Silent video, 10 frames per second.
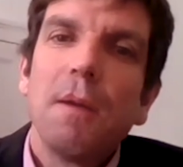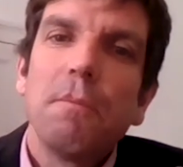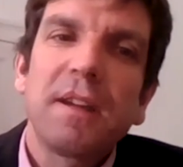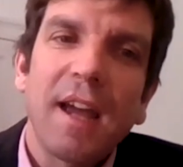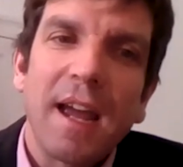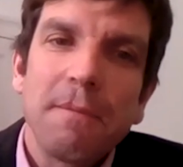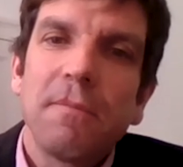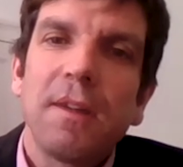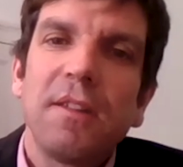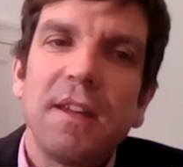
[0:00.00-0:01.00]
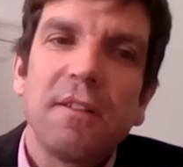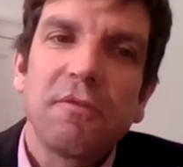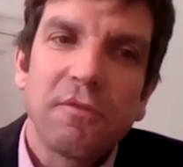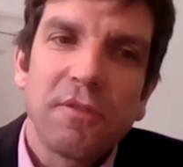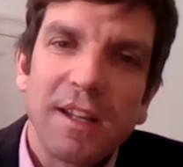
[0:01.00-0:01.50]
became the
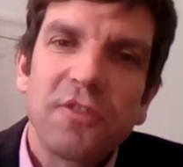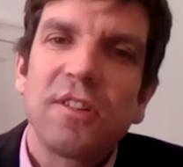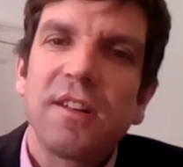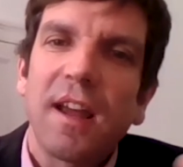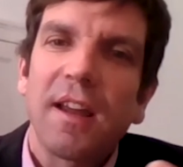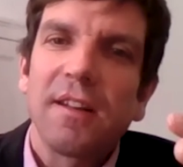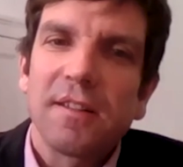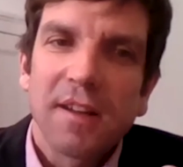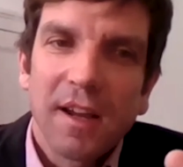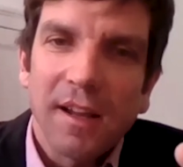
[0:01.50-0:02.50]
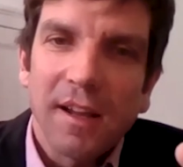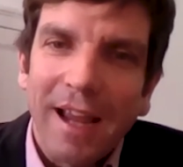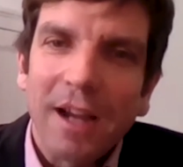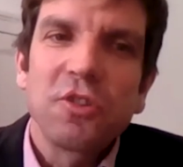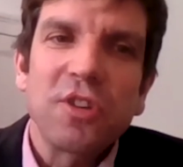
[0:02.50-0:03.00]
religion and
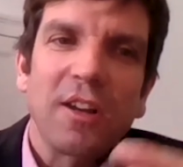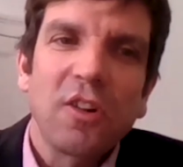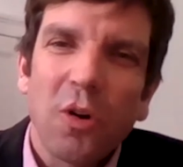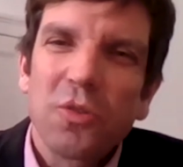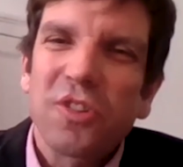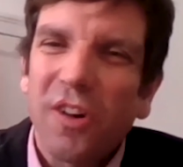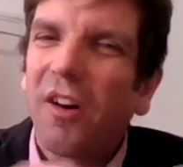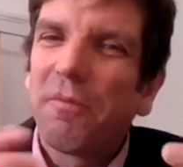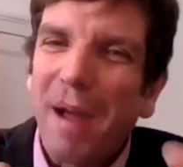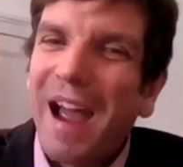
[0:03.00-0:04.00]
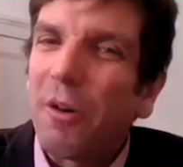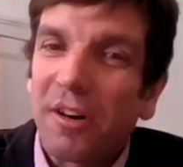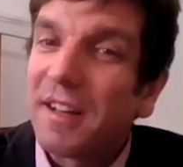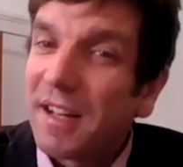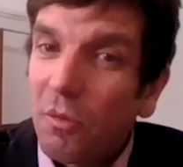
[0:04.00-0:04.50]
language and culture of
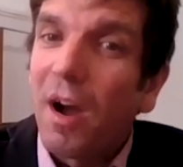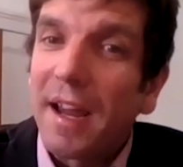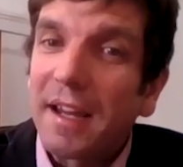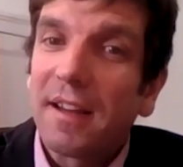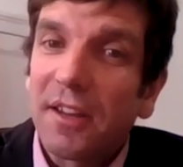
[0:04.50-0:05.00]
power in a way,